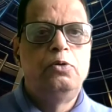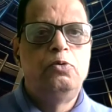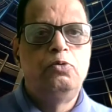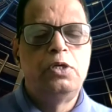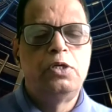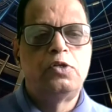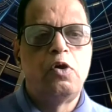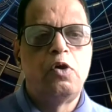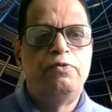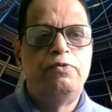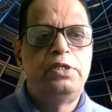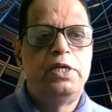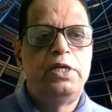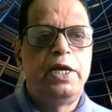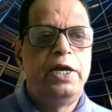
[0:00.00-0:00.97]
to the
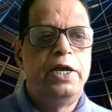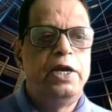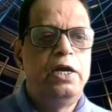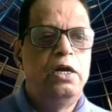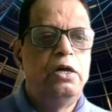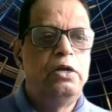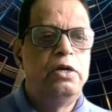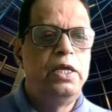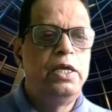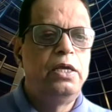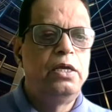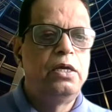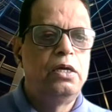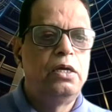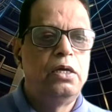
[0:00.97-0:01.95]
sophisticated learning
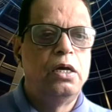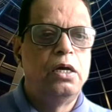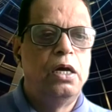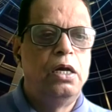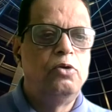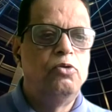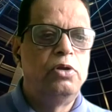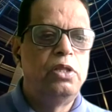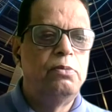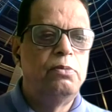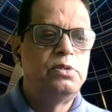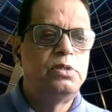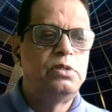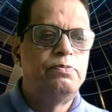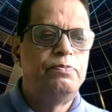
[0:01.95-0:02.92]

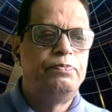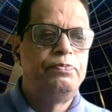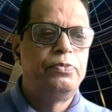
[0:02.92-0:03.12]
algorithms.